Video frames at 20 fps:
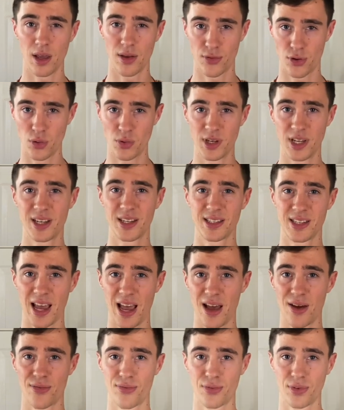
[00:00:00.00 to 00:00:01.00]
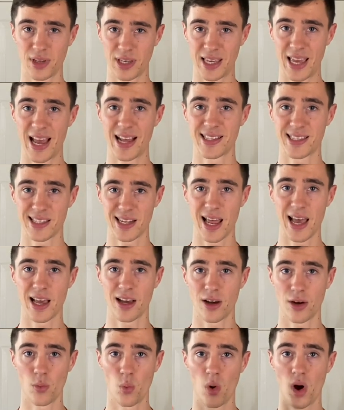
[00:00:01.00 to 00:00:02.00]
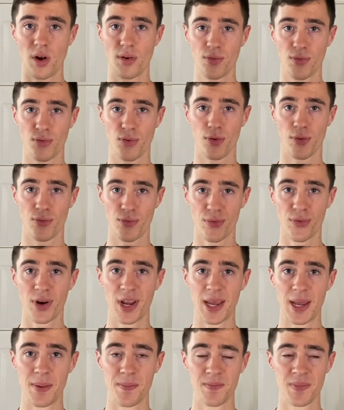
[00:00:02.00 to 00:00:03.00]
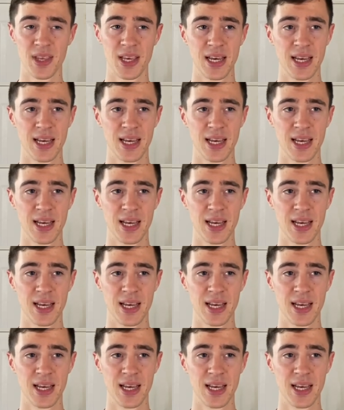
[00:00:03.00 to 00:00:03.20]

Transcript: if you didn't have get like a one for free,